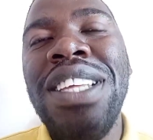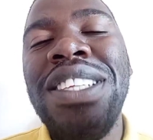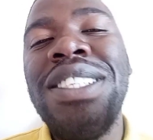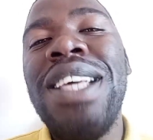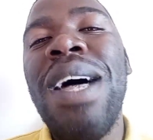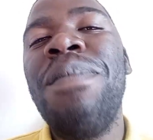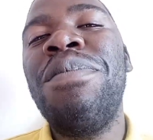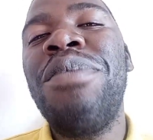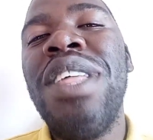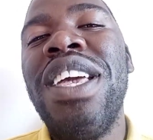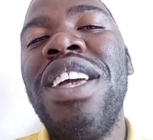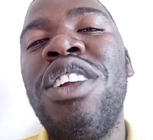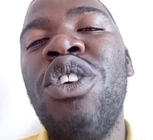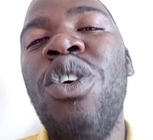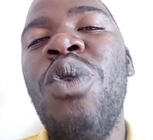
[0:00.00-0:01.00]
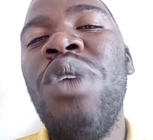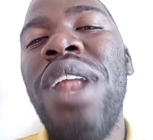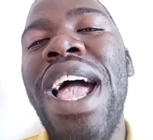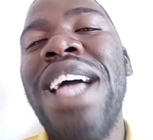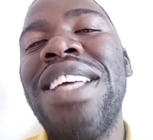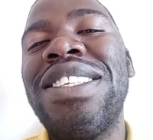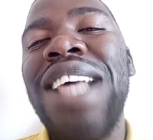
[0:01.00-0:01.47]
Something known
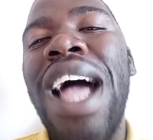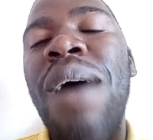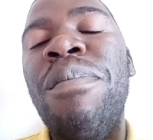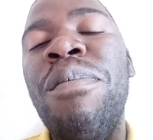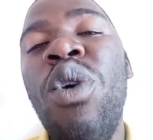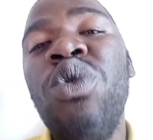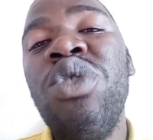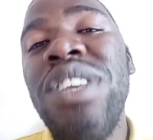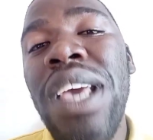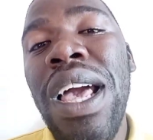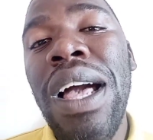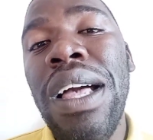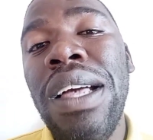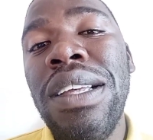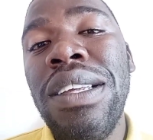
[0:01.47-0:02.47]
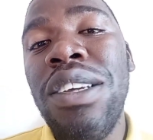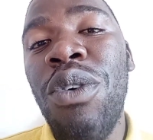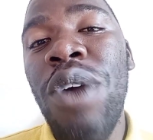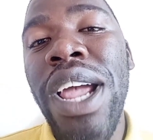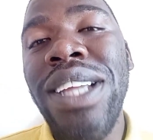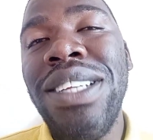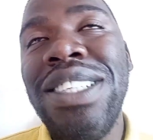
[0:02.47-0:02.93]
as ammonia,
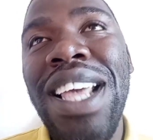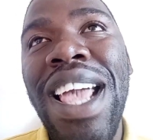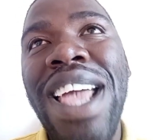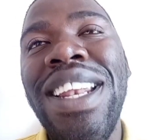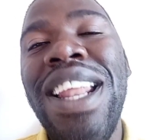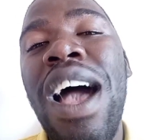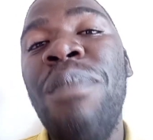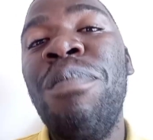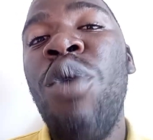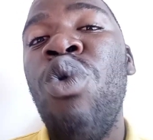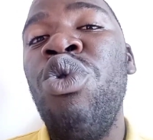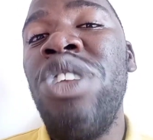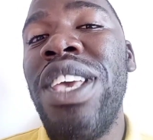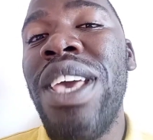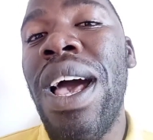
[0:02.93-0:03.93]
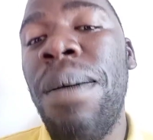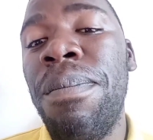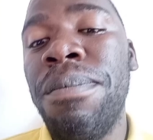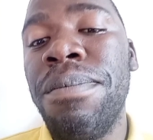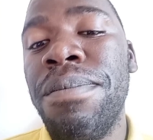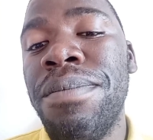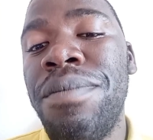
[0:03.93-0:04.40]
right? And ammonium.